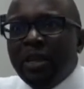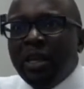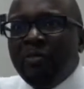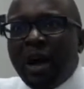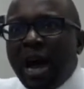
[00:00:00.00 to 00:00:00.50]

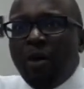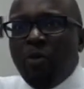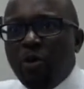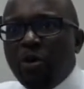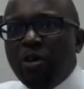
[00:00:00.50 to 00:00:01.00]
If I
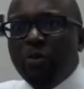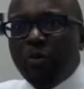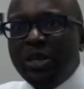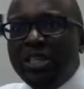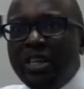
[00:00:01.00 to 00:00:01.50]
were
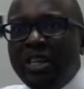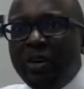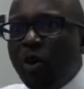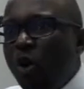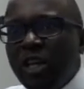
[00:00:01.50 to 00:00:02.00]
president,
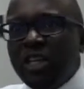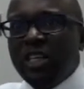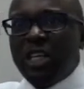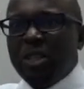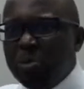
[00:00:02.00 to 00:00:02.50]
all the
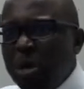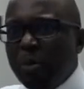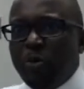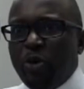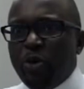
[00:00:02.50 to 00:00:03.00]
international money I
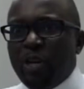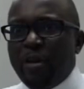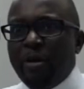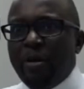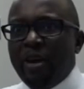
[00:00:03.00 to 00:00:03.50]
put into
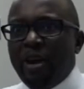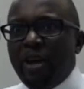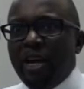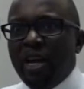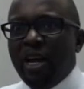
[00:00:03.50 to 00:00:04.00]
Liberia,
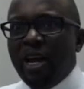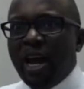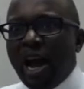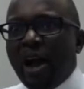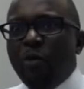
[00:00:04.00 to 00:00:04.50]

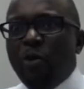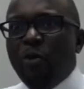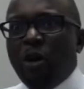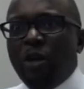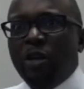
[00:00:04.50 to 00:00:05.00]
I would
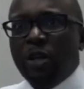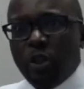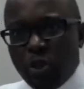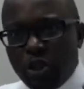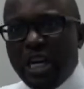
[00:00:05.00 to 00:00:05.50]
want
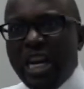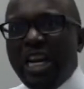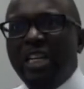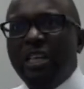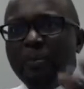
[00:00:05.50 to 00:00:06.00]
to
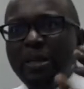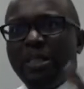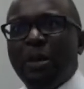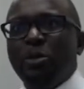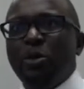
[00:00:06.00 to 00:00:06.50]
change the
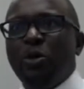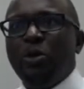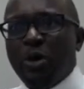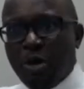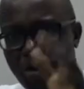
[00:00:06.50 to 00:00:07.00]
perception
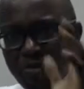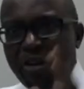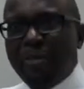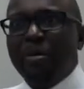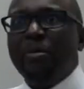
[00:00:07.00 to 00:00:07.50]
of the
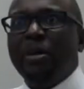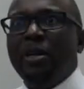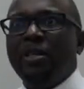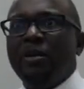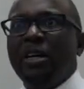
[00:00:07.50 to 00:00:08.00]
Liberian
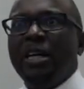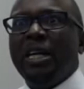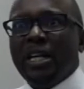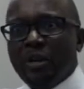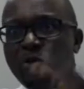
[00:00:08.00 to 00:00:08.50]
military.
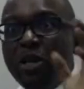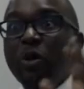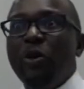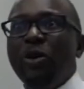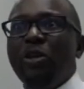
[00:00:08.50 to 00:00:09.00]
That you can
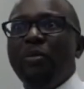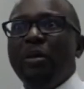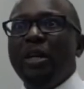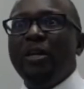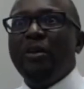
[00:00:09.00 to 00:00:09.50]
go into the
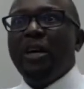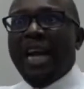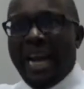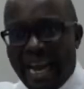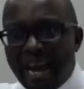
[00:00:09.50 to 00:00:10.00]

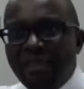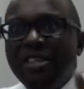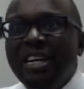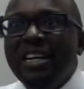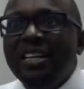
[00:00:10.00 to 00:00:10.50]
military and
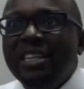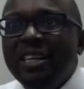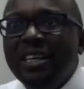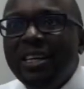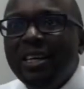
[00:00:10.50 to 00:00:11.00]
have
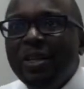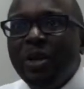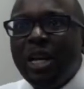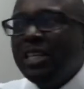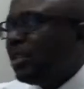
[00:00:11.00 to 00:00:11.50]
dignity.
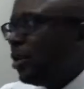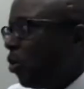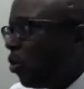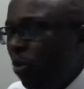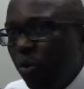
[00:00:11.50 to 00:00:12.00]
You're not just a
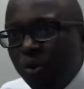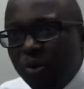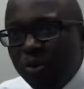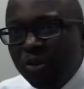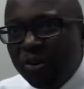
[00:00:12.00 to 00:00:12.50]
knuckle.
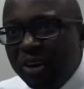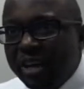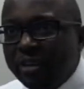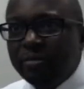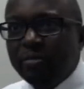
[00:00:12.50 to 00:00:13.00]

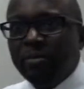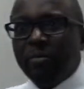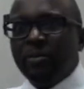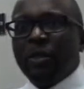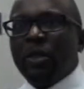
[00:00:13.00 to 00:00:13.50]
Okay?
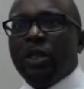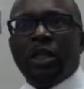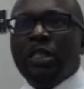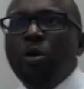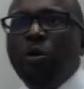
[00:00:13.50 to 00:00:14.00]

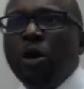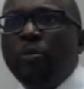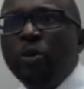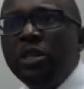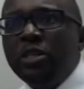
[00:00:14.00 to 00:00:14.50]
It's similar with the
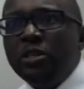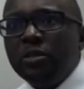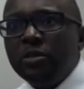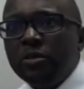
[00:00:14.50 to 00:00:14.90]
police.